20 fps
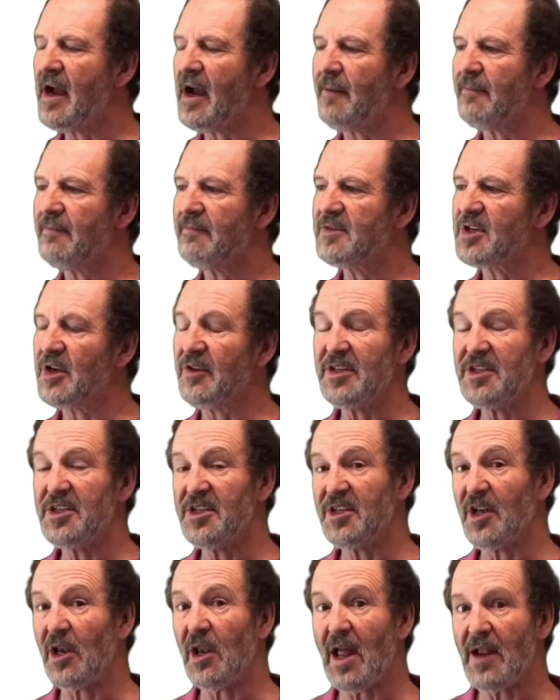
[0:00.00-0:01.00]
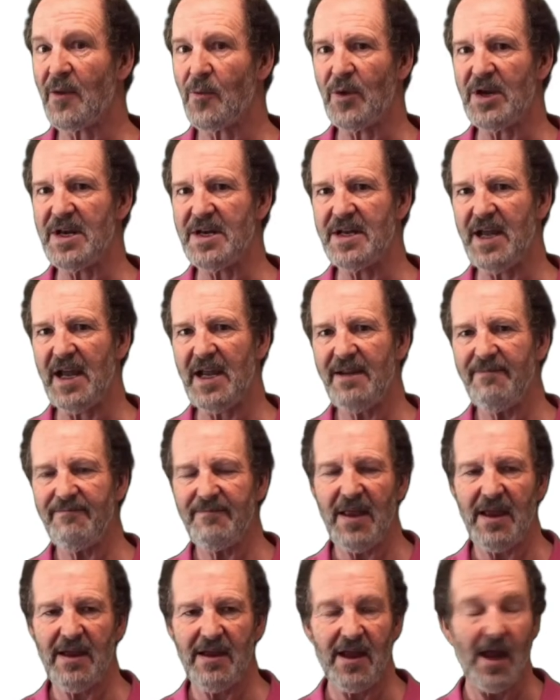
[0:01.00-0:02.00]
So this is a light wind day.
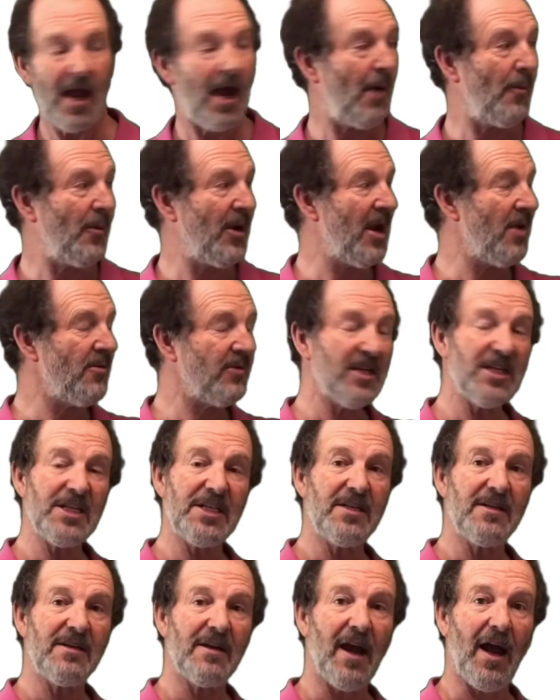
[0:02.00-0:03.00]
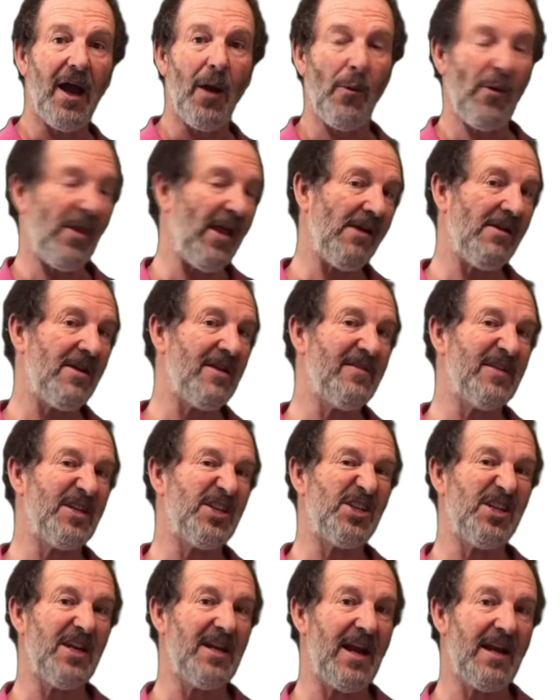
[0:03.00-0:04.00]
We know this without even
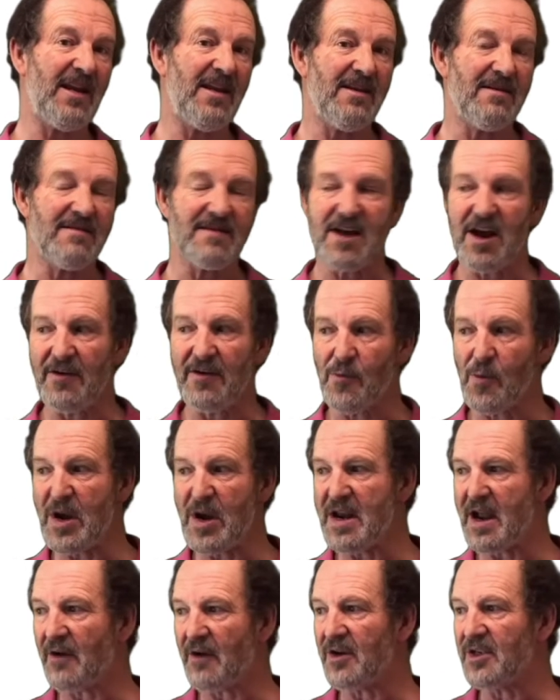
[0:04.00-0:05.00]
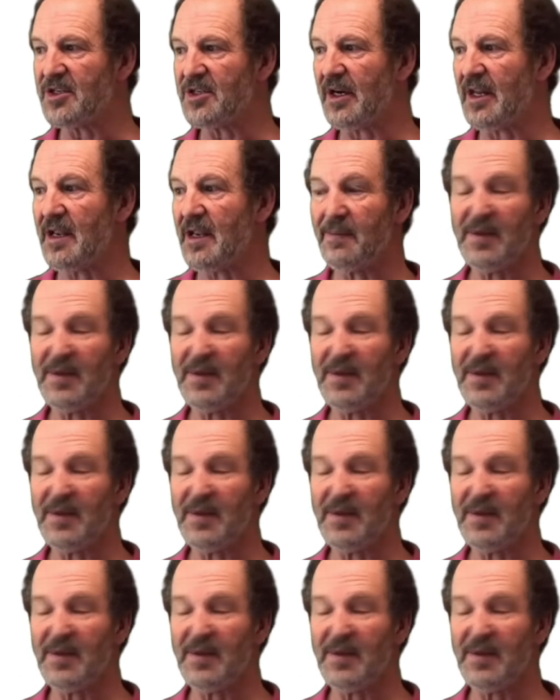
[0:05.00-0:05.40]
seeing any kind of wind arrows or anything,